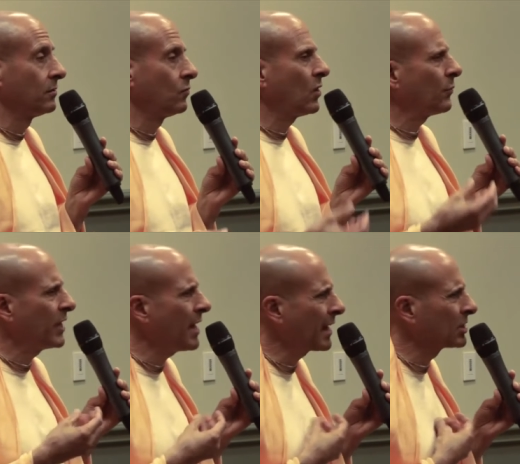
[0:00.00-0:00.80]
When
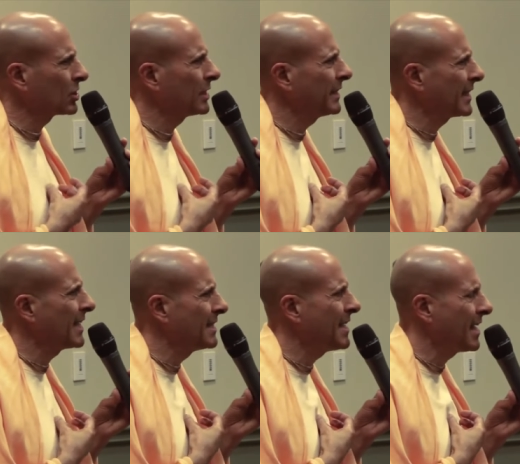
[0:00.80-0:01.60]
we actually
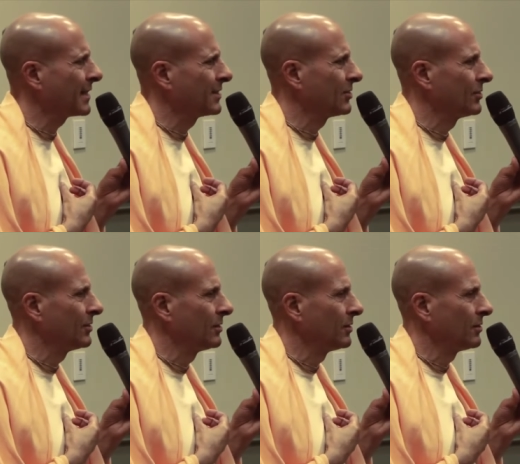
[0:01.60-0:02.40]
connect
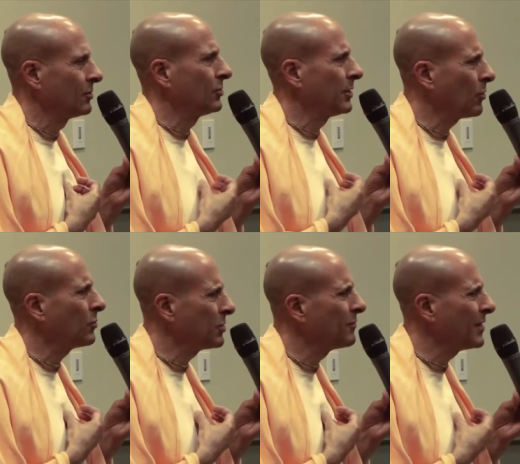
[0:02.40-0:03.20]
to the
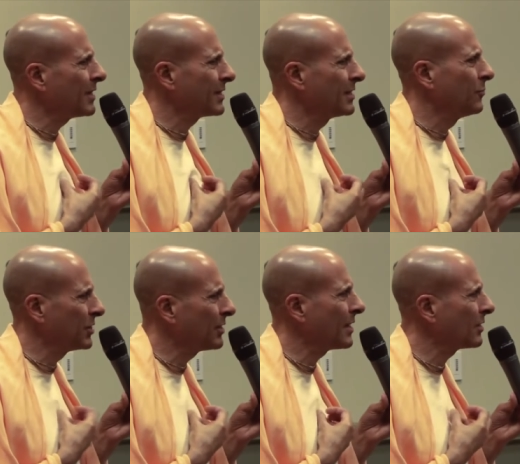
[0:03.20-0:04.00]
own divinity
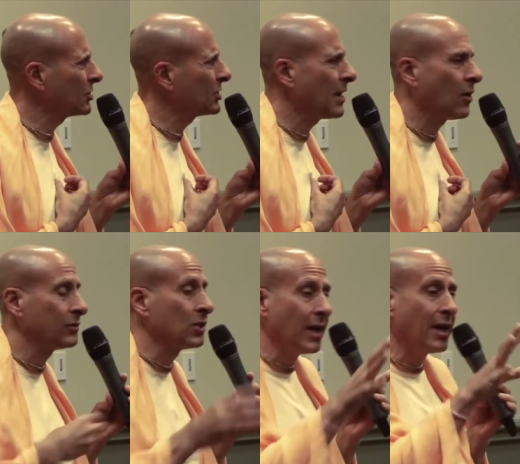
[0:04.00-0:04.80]
within
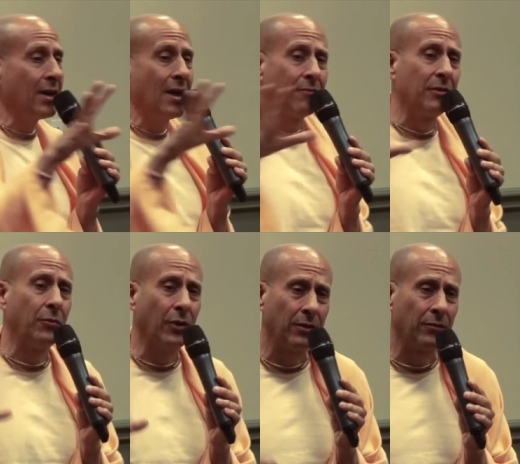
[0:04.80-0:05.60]
ourselves and
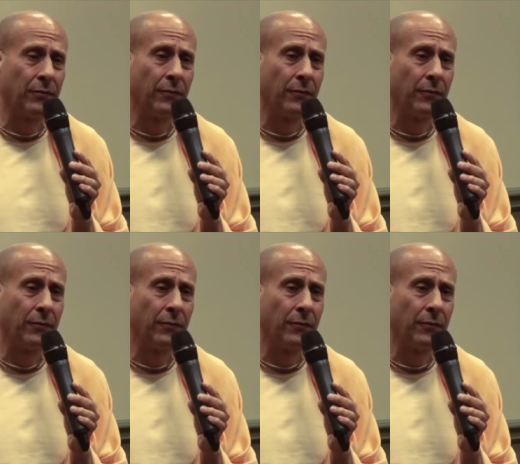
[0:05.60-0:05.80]
everyone,